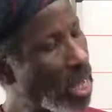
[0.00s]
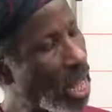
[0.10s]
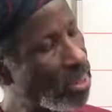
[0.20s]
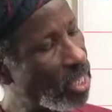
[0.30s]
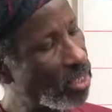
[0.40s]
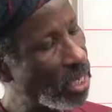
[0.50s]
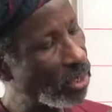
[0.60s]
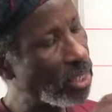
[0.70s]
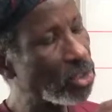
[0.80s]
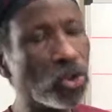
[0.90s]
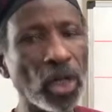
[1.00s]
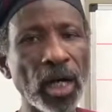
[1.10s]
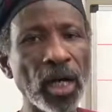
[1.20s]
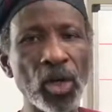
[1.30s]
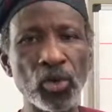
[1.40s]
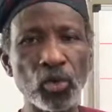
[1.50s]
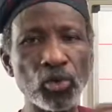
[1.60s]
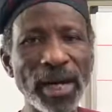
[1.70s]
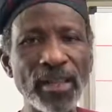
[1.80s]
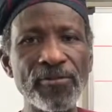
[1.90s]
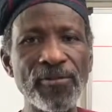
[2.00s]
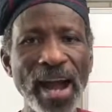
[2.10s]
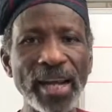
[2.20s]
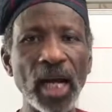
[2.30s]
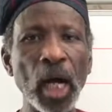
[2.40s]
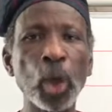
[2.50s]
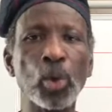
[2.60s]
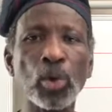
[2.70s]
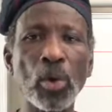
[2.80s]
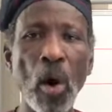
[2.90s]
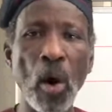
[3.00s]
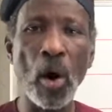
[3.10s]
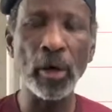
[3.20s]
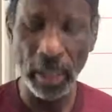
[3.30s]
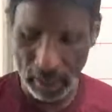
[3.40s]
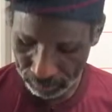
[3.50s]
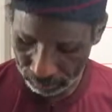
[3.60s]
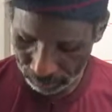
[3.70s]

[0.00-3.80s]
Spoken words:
and then another chair to write the final dod.